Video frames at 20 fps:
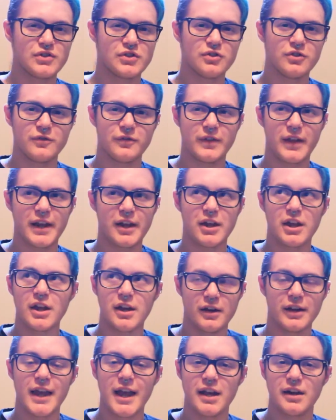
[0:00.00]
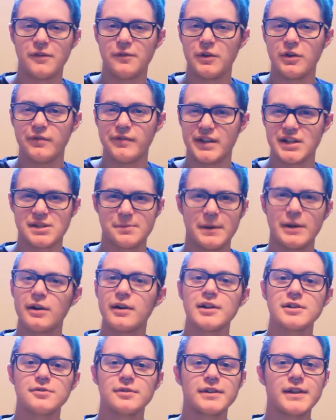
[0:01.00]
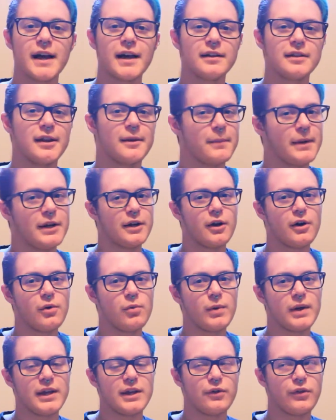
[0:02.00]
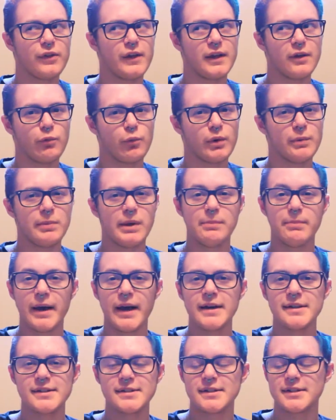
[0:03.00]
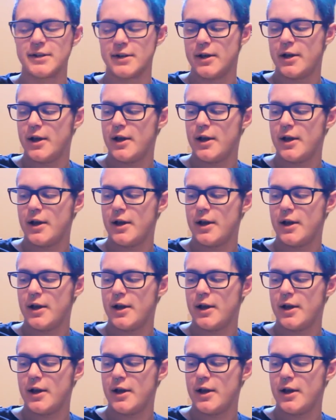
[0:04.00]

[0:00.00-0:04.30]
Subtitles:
So if like, again, if you have experience with that, let know what you think would be best.